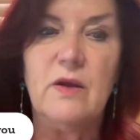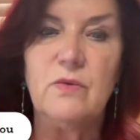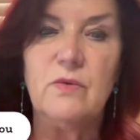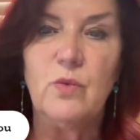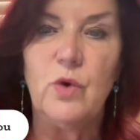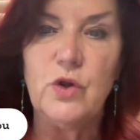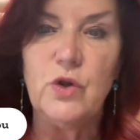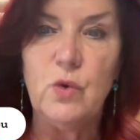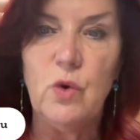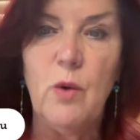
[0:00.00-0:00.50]

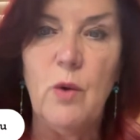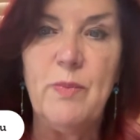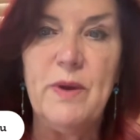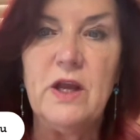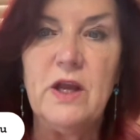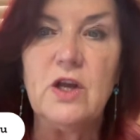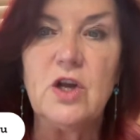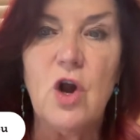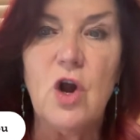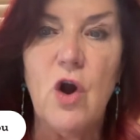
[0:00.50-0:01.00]
what you are
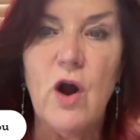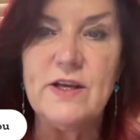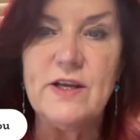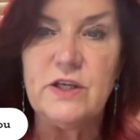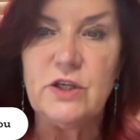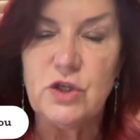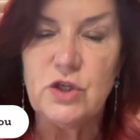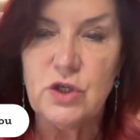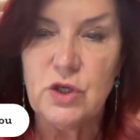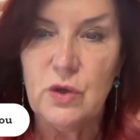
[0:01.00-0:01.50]
being
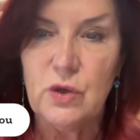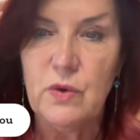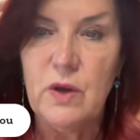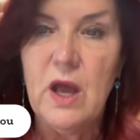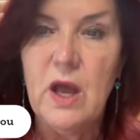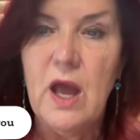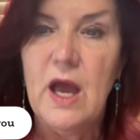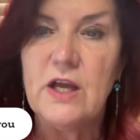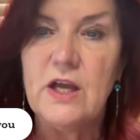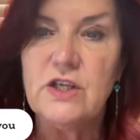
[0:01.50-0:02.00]
guided to,
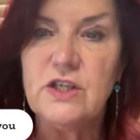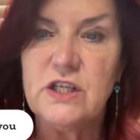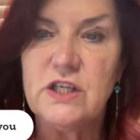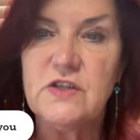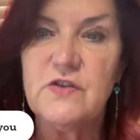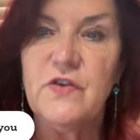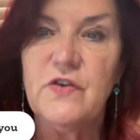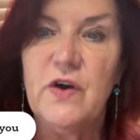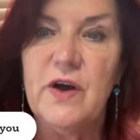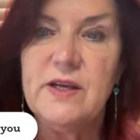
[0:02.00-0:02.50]
and
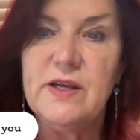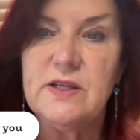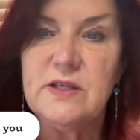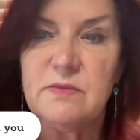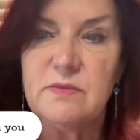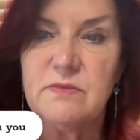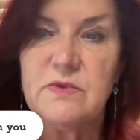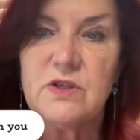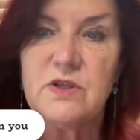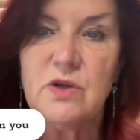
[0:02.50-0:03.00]
just find
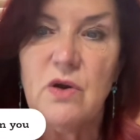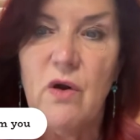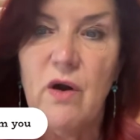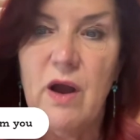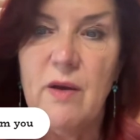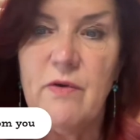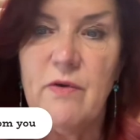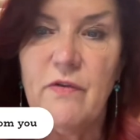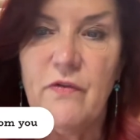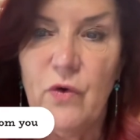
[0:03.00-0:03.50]
some
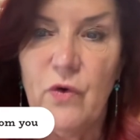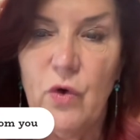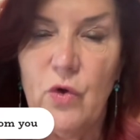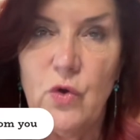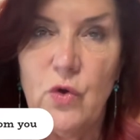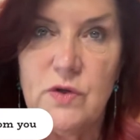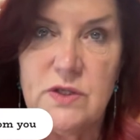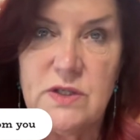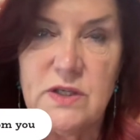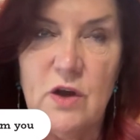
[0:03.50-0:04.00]
time for
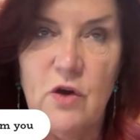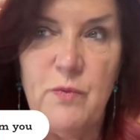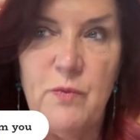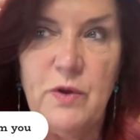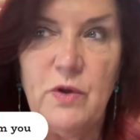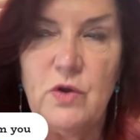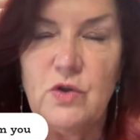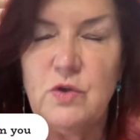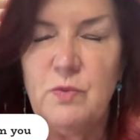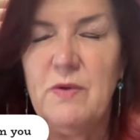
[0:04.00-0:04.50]
yourself,
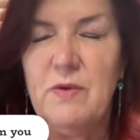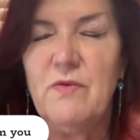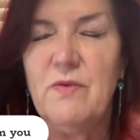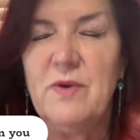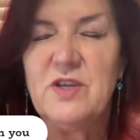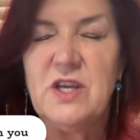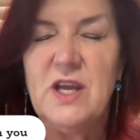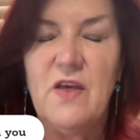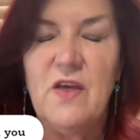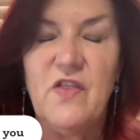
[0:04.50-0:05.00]
because you've been
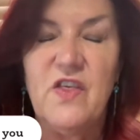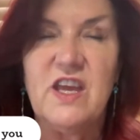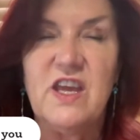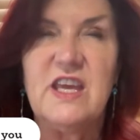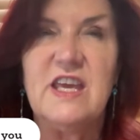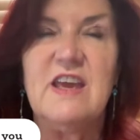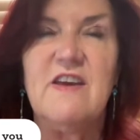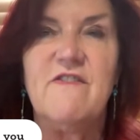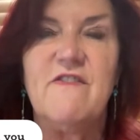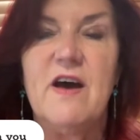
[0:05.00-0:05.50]
much here the
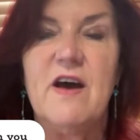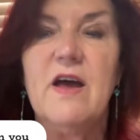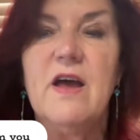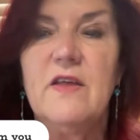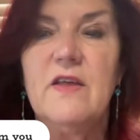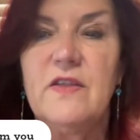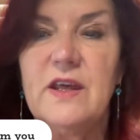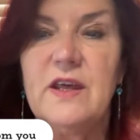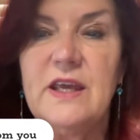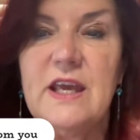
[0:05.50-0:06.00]
giver
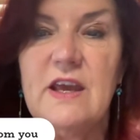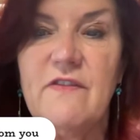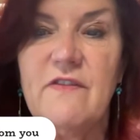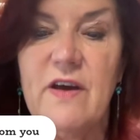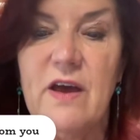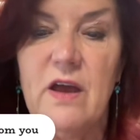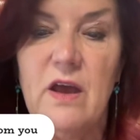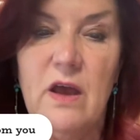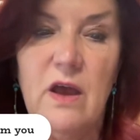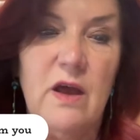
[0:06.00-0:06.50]

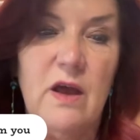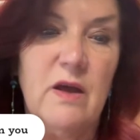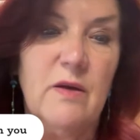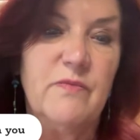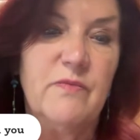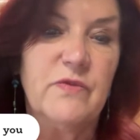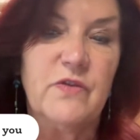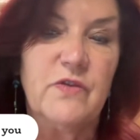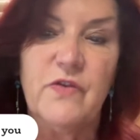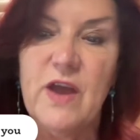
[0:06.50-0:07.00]

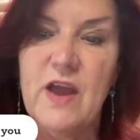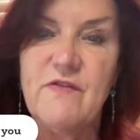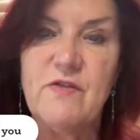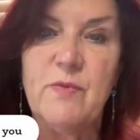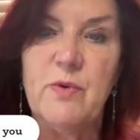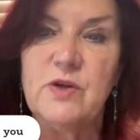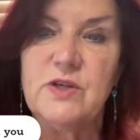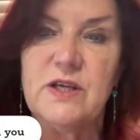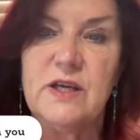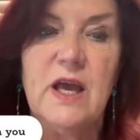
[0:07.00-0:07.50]
for
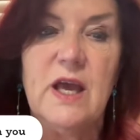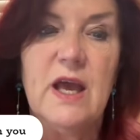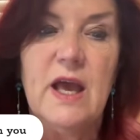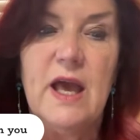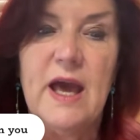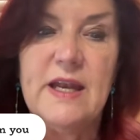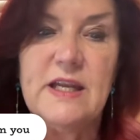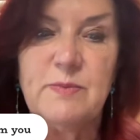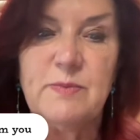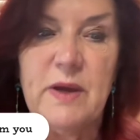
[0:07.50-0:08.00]
everybody,
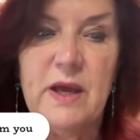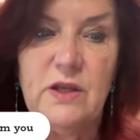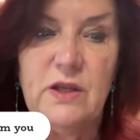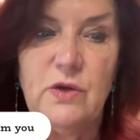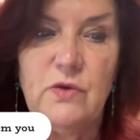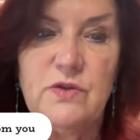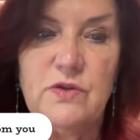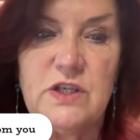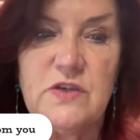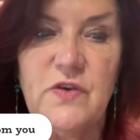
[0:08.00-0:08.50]
and it's about you
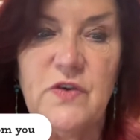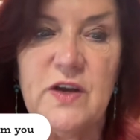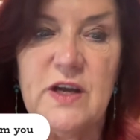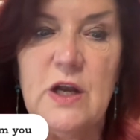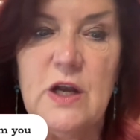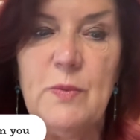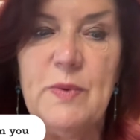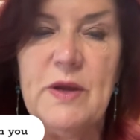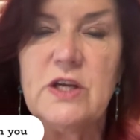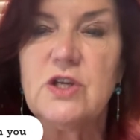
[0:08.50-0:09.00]
just find a
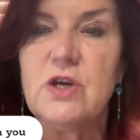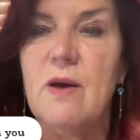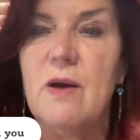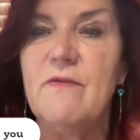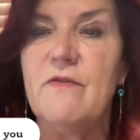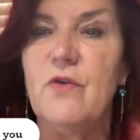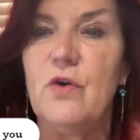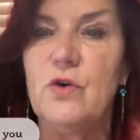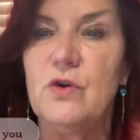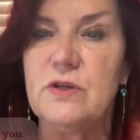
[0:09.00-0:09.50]
little bit of time
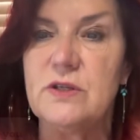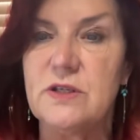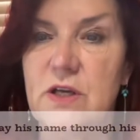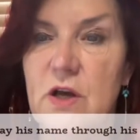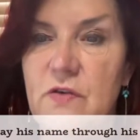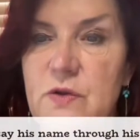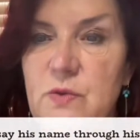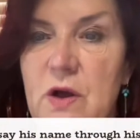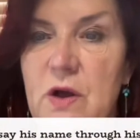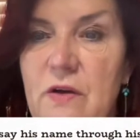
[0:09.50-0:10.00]
for
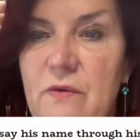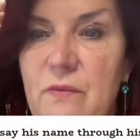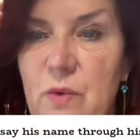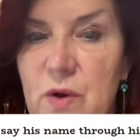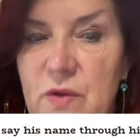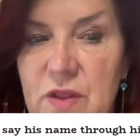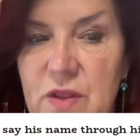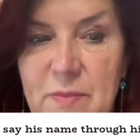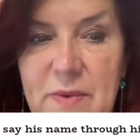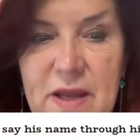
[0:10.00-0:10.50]
yourself is
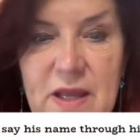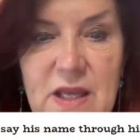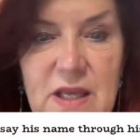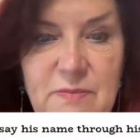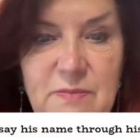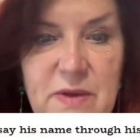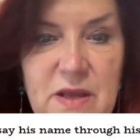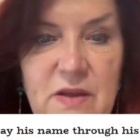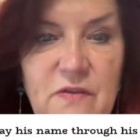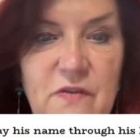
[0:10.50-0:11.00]
what they're
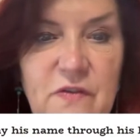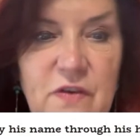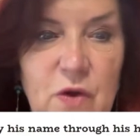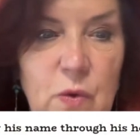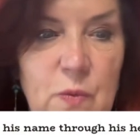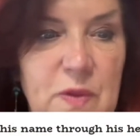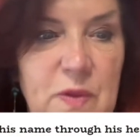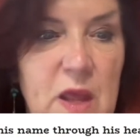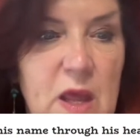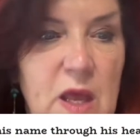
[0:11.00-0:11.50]
making me
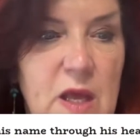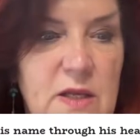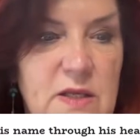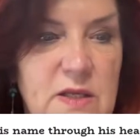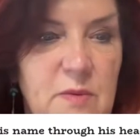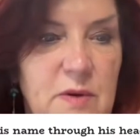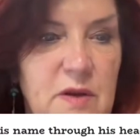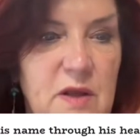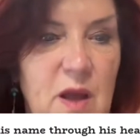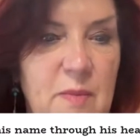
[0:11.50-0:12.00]
feel. So
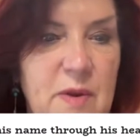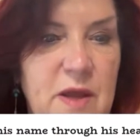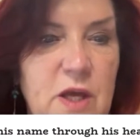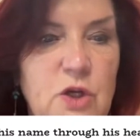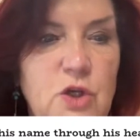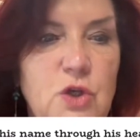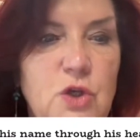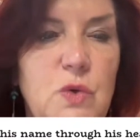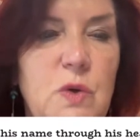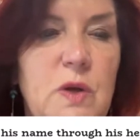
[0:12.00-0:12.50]
I want to come here
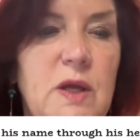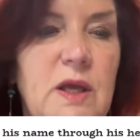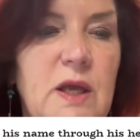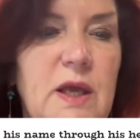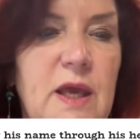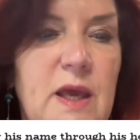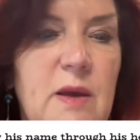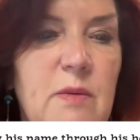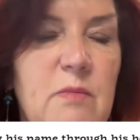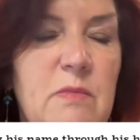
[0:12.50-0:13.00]
to
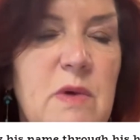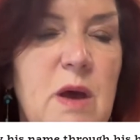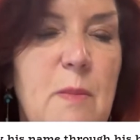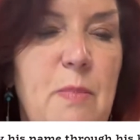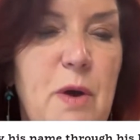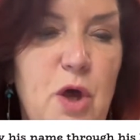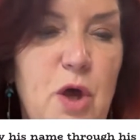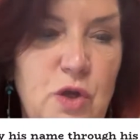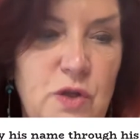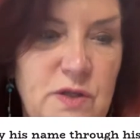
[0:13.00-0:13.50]
Kim
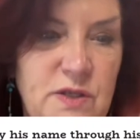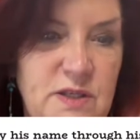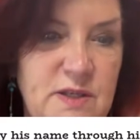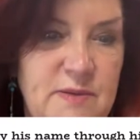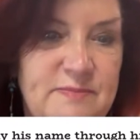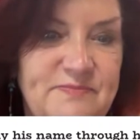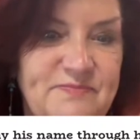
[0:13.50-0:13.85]
Burns.